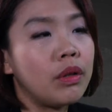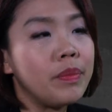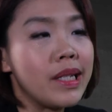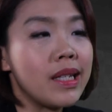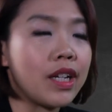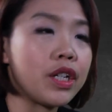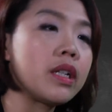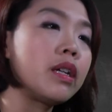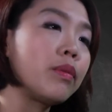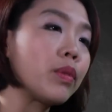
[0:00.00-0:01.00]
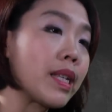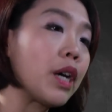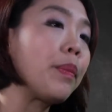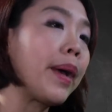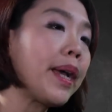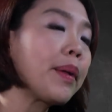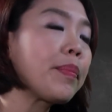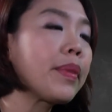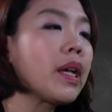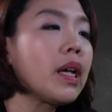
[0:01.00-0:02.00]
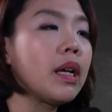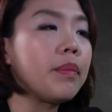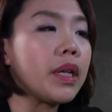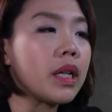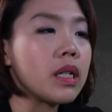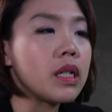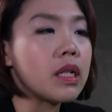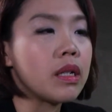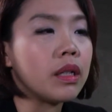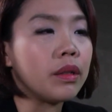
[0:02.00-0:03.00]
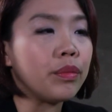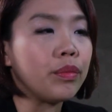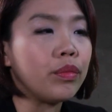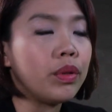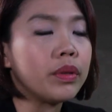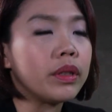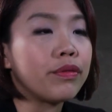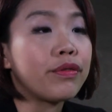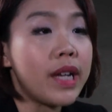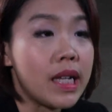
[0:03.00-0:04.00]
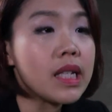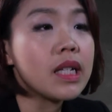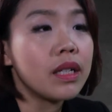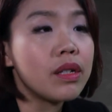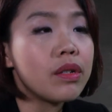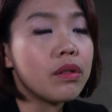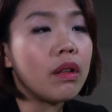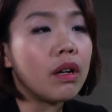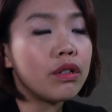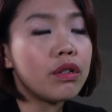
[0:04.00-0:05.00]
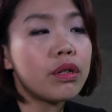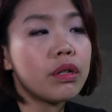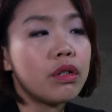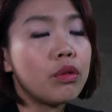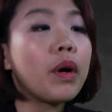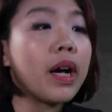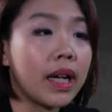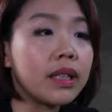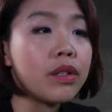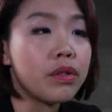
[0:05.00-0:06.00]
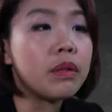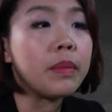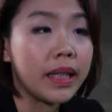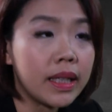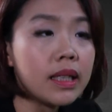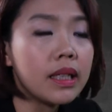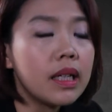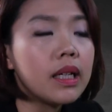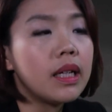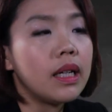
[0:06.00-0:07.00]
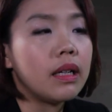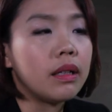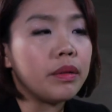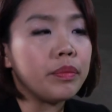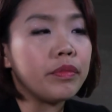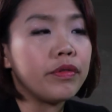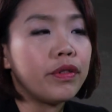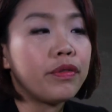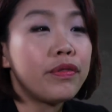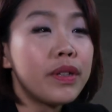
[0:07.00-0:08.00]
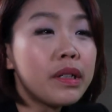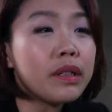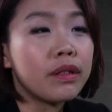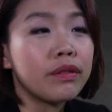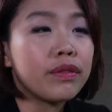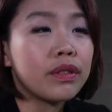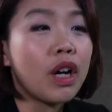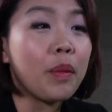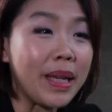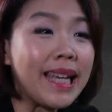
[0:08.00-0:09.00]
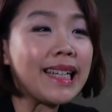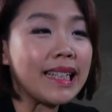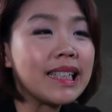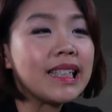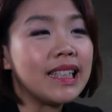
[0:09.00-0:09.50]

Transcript: our business actually was held back because we were afraid to launch new product into the market for fear of copying.